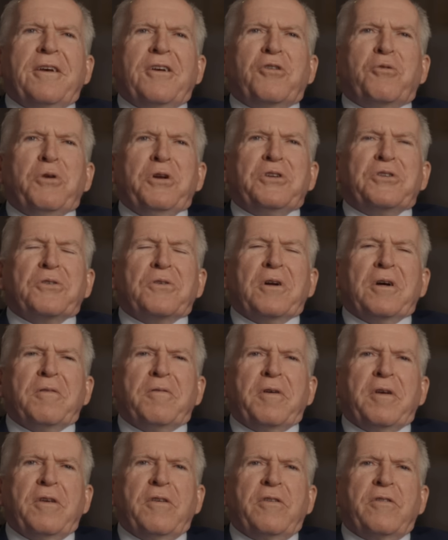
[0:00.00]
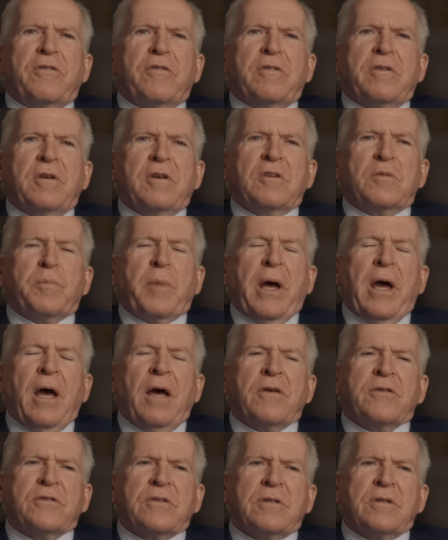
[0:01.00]
creature of his
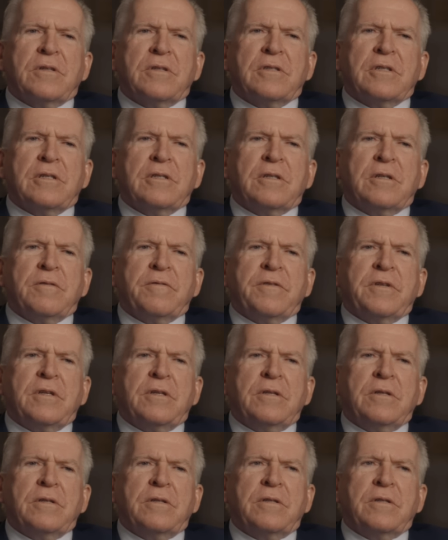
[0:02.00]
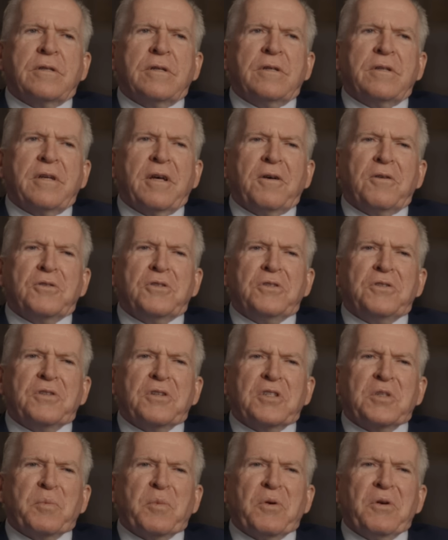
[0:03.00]
past and of his
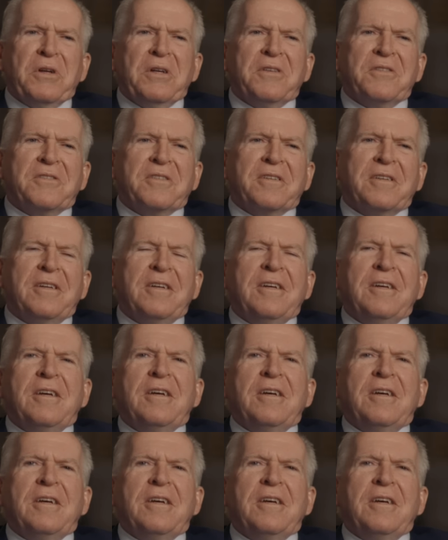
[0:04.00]
intelligence experience.